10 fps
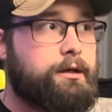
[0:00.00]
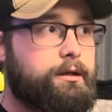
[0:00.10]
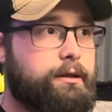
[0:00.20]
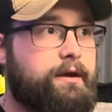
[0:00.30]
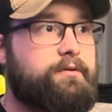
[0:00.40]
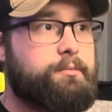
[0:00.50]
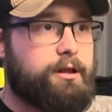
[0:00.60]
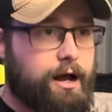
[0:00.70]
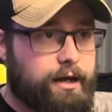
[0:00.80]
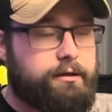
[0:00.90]
they have a
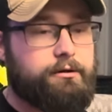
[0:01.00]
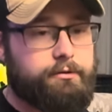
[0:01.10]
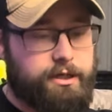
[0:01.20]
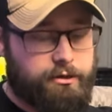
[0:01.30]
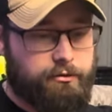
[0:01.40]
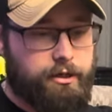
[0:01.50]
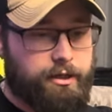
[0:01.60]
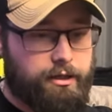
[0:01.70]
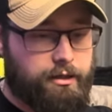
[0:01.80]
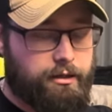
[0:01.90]
black, an OD
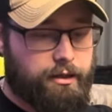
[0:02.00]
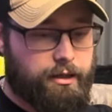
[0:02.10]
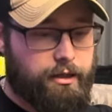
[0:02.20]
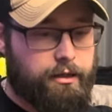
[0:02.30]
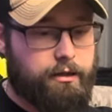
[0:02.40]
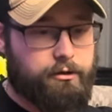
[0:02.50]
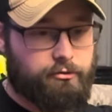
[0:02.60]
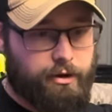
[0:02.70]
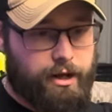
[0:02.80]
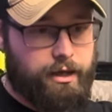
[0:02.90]
green, and a
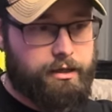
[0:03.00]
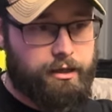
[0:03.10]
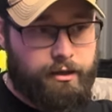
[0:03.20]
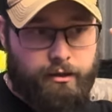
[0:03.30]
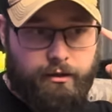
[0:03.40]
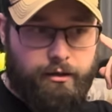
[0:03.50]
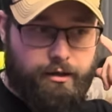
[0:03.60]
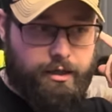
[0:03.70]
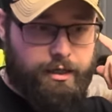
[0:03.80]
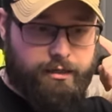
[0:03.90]
gray,
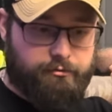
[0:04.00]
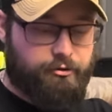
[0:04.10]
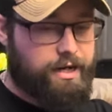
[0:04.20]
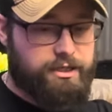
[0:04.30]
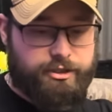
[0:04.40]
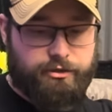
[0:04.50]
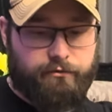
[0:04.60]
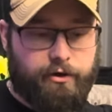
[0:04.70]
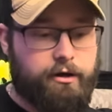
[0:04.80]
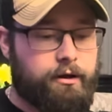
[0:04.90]
grayish
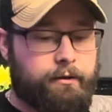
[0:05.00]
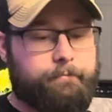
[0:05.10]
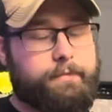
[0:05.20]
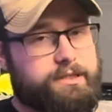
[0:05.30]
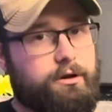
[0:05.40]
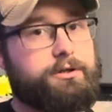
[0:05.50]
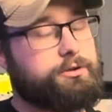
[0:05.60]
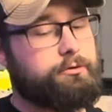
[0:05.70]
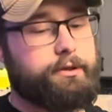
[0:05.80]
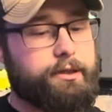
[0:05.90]
silver. It's also
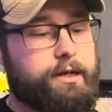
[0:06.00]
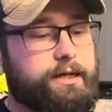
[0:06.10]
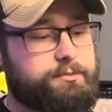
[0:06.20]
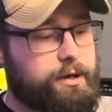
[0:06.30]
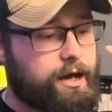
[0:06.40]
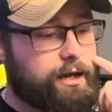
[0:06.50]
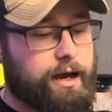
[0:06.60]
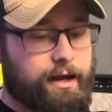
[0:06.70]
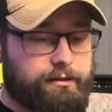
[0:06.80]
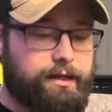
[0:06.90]
a really nice bag.
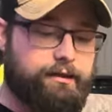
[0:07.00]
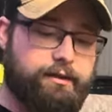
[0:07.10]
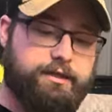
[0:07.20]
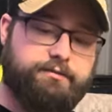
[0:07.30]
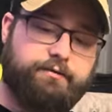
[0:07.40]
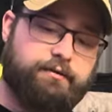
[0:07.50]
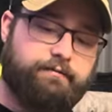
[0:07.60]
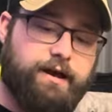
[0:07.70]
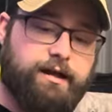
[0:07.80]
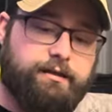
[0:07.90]
I like this for the
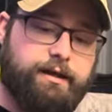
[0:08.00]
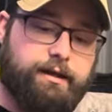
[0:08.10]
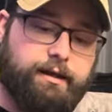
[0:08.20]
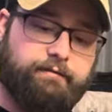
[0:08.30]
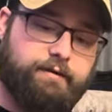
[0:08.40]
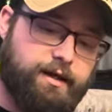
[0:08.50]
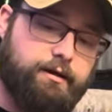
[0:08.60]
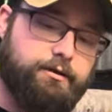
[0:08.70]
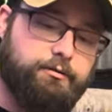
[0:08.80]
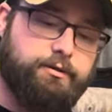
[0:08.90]
fact that if I
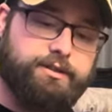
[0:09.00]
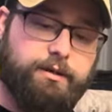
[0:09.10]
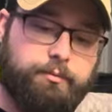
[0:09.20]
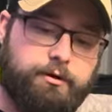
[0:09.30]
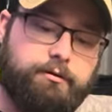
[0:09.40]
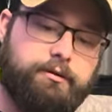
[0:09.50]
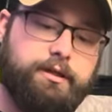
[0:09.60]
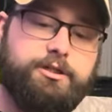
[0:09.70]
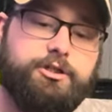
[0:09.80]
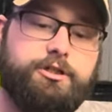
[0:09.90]
undo the zipper,
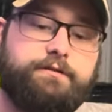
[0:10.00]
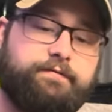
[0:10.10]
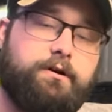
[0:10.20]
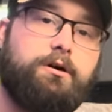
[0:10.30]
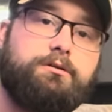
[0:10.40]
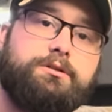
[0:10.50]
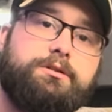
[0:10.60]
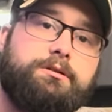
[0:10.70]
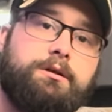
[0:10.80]
this just falls